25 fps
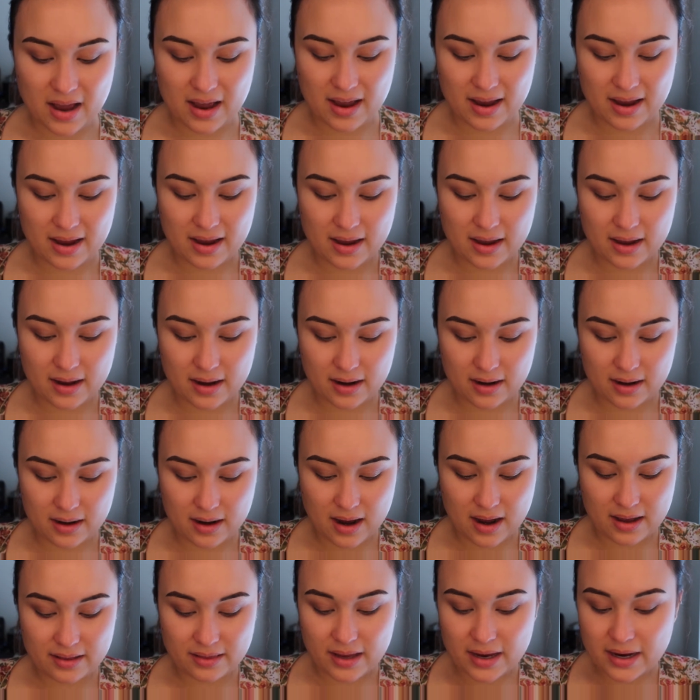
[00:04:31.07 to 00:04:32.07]

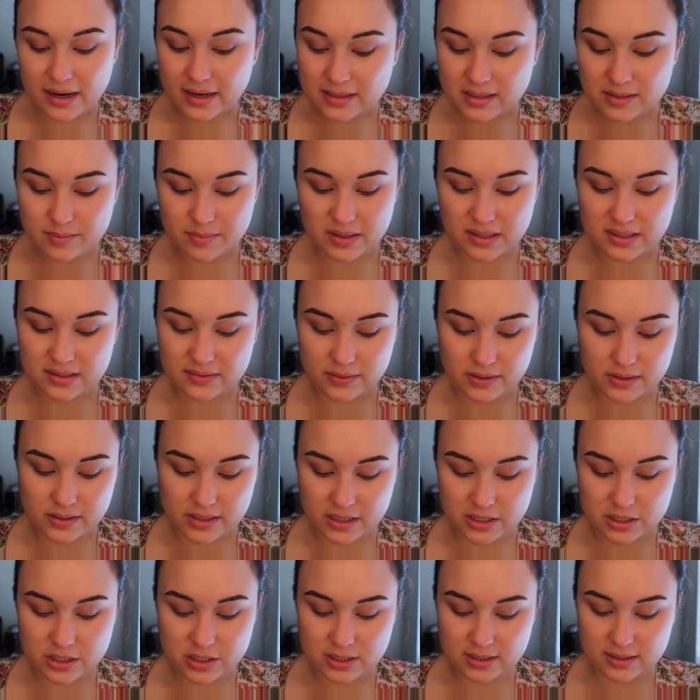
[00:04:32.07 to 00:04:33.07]
I like to mix
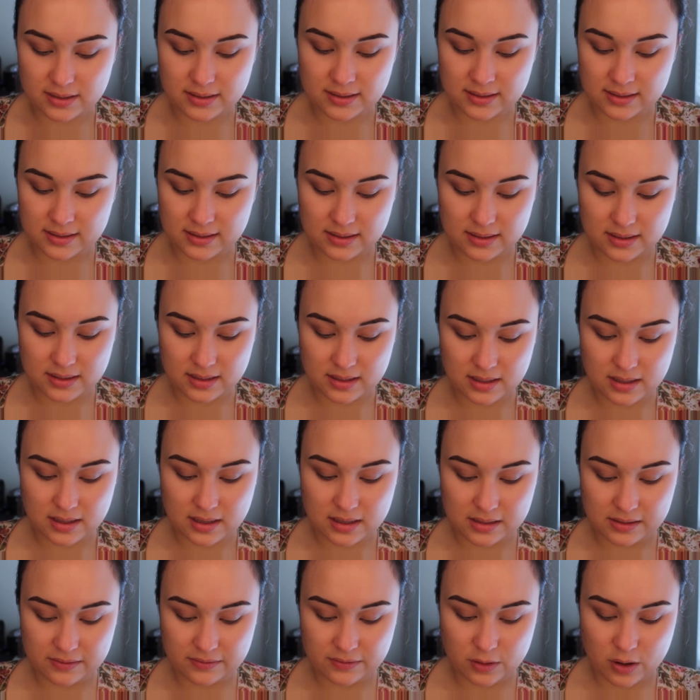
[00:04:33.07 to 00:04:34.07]
foundations,
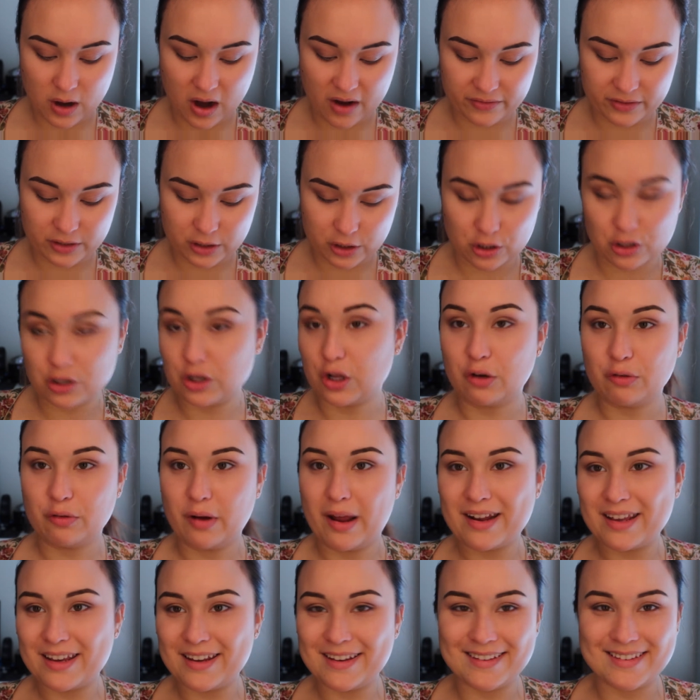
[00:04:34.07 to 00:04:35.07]
if you haven't heard
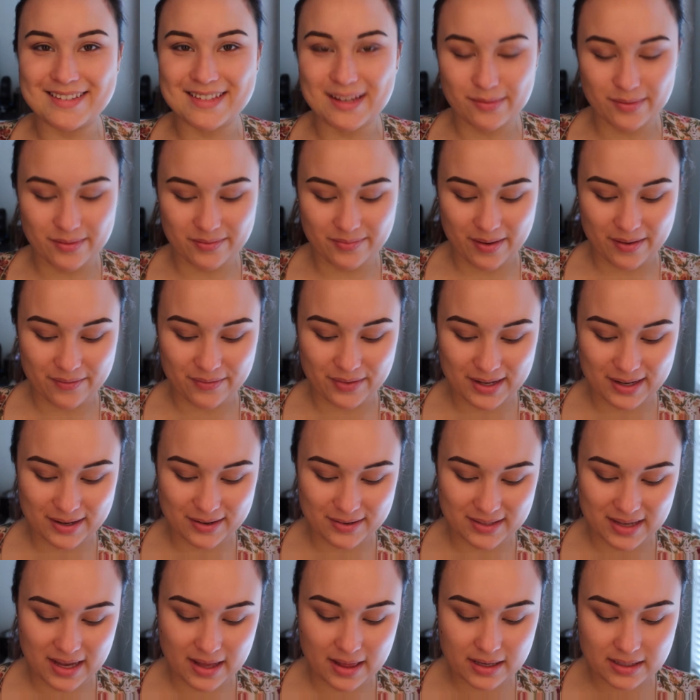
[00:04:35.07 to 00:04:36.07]
already in some of my
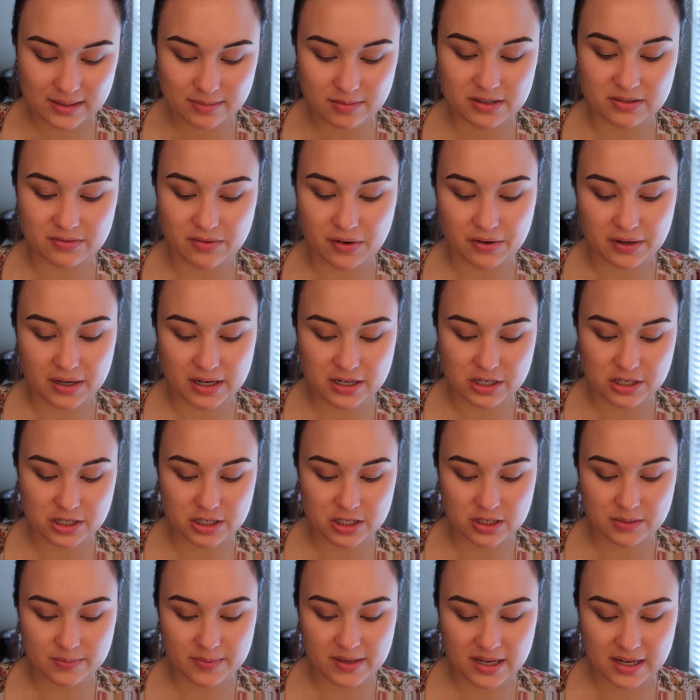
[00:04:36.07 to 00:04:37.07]
videos. I like to mix foundations
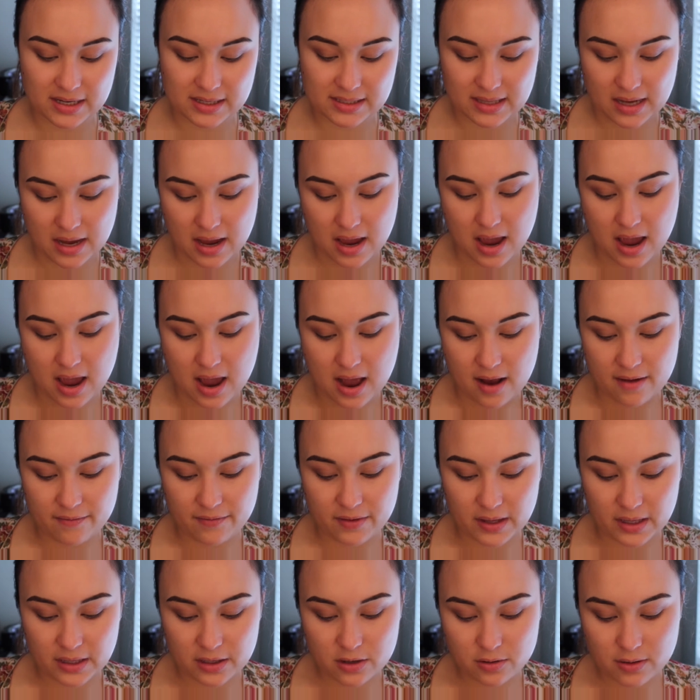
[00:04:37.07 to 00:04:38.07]
just because I
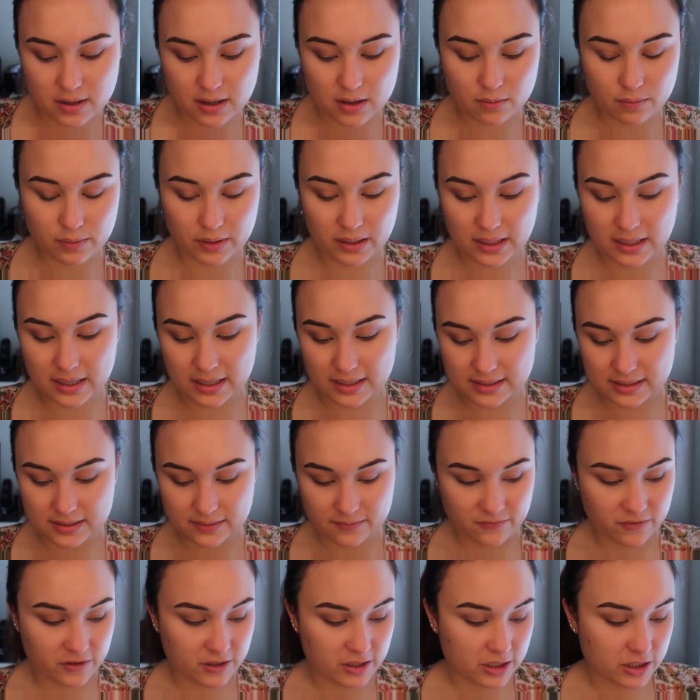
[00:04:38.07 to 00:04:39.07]
feel like you get a really
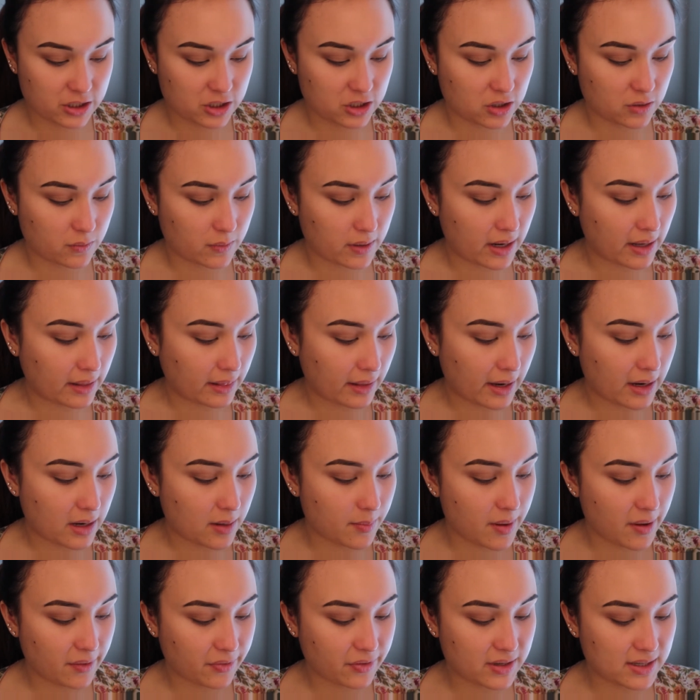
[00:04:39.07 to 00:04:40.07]
custom finish. So what I like
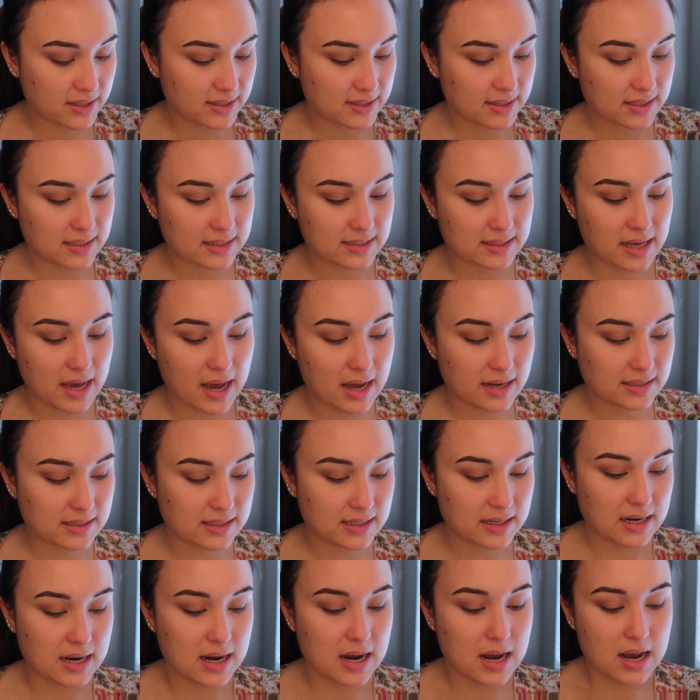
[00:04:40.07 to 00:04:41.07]
about this is that
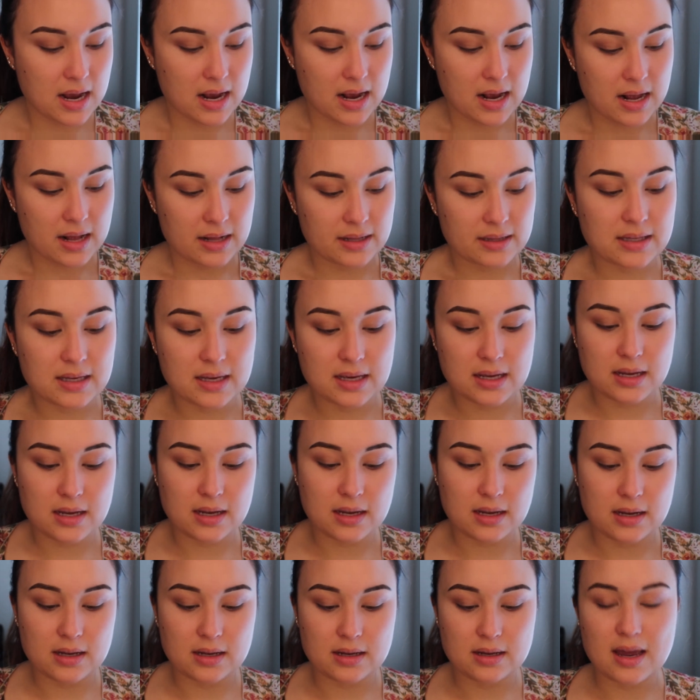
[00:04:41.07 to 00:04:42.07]

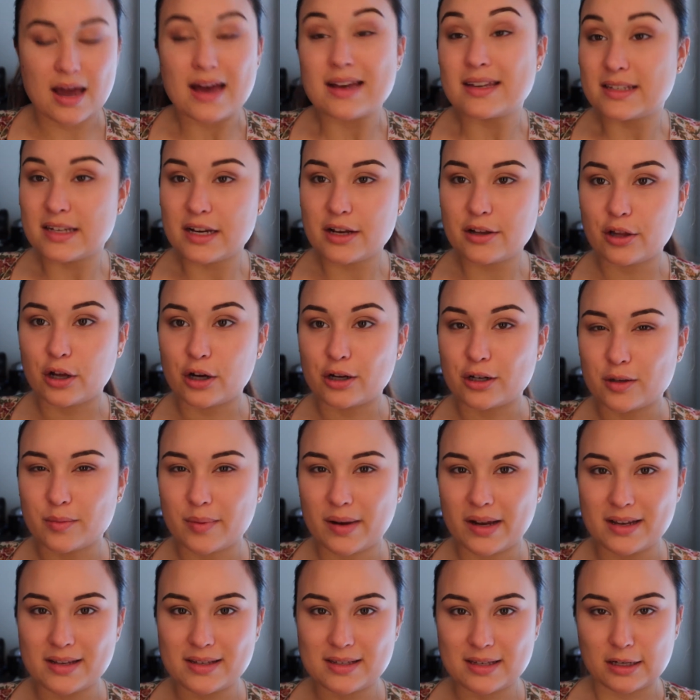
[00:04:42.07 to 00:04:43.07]
the Estee Lauder
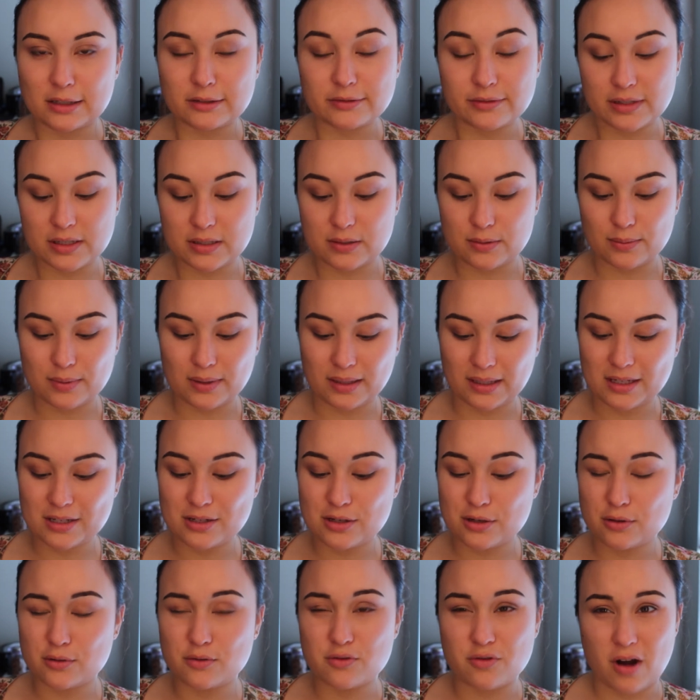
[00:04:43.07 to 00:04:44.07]
by itself is really
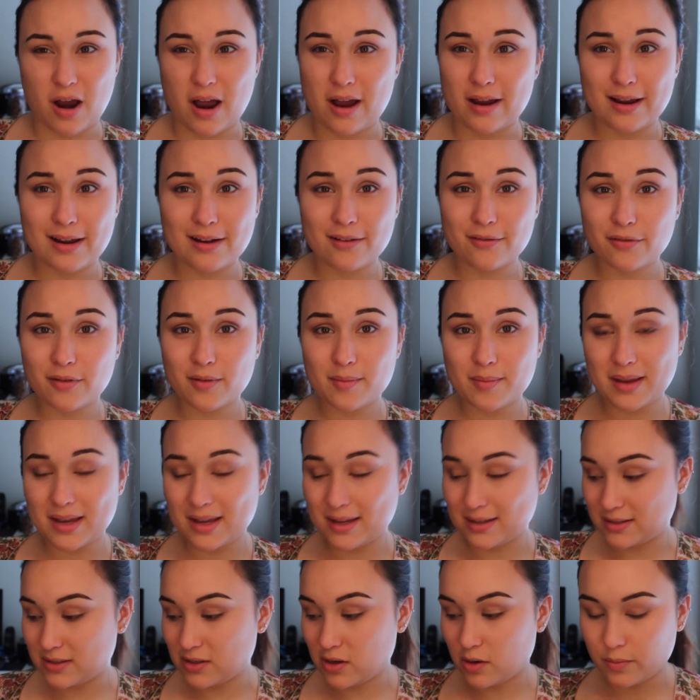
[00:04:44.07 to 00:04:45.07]
too drying for me.
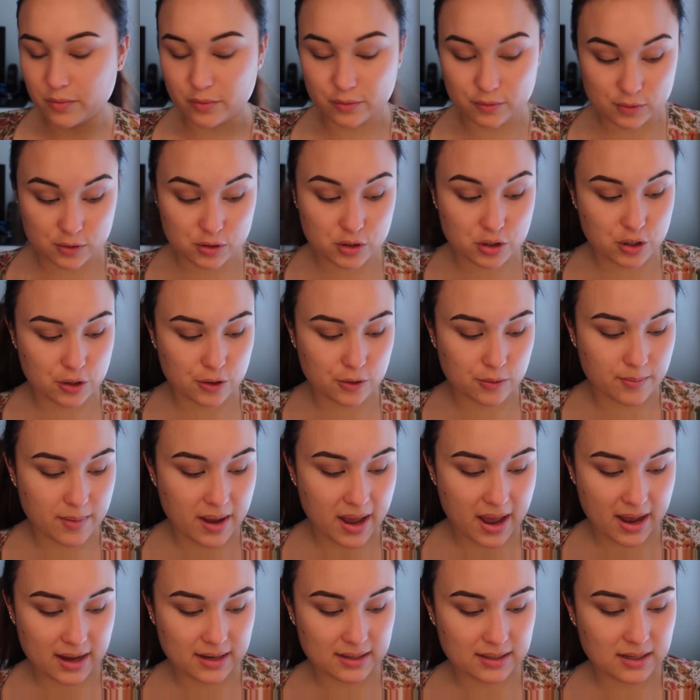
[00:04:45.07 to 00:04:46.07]
It's almost too
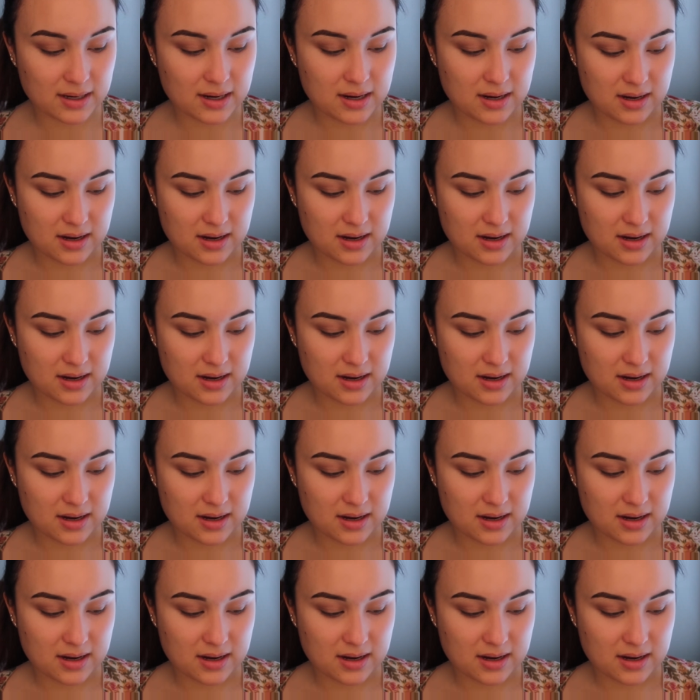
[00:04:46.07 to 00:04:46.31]
matte.